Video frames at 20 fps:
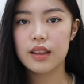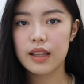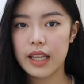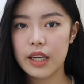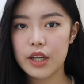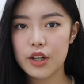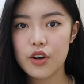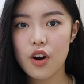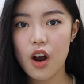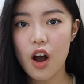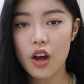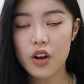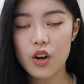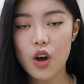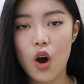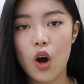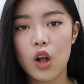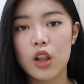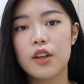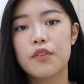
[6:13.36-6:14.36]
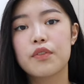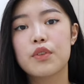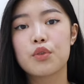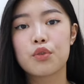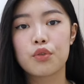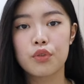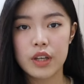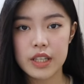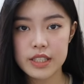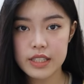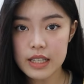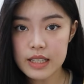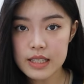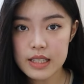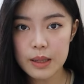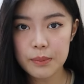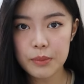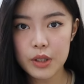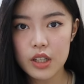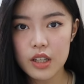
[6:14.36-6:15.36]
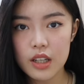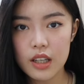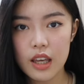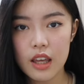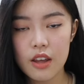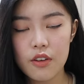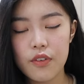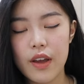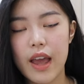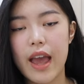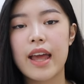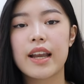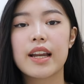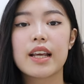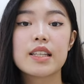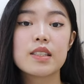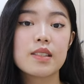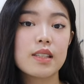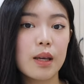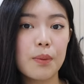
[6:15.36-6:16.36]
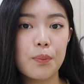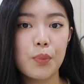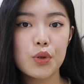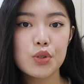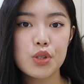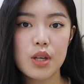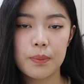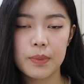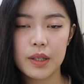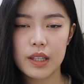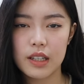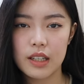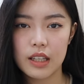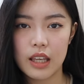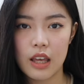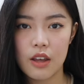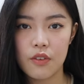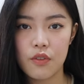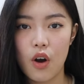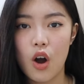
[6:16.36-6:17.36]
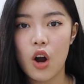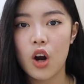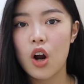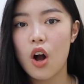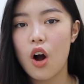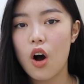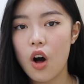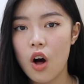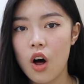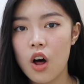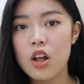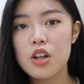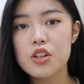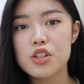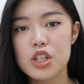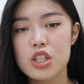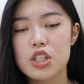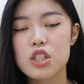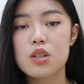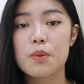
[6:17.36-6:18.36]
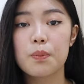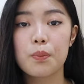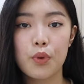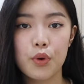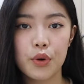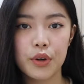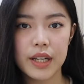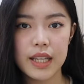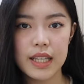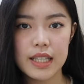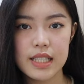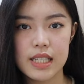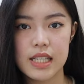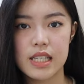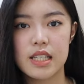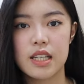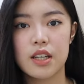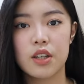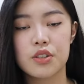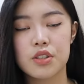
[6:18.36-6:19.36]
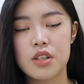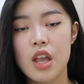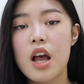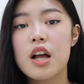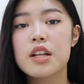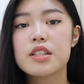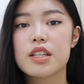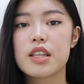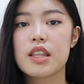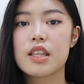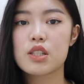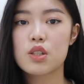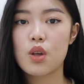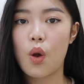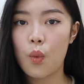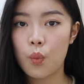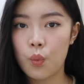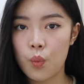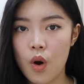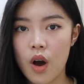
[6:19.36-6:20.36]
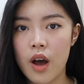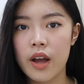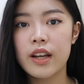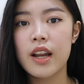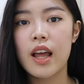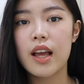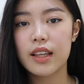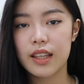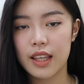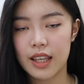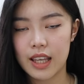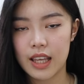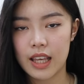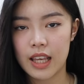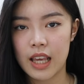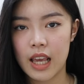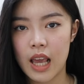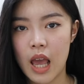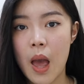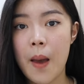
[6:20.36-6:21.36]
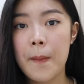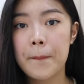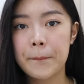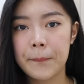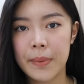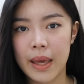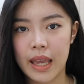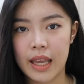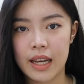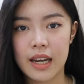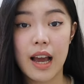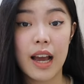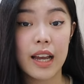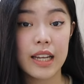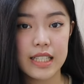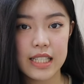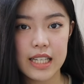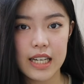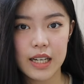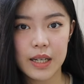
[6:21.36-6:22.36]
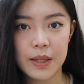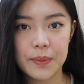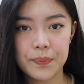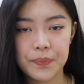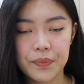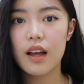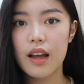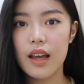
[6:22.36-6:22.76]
Later on, all of the reasons I'm gonna give and examples I'm gonna give are all just supporting details to this one key main idea.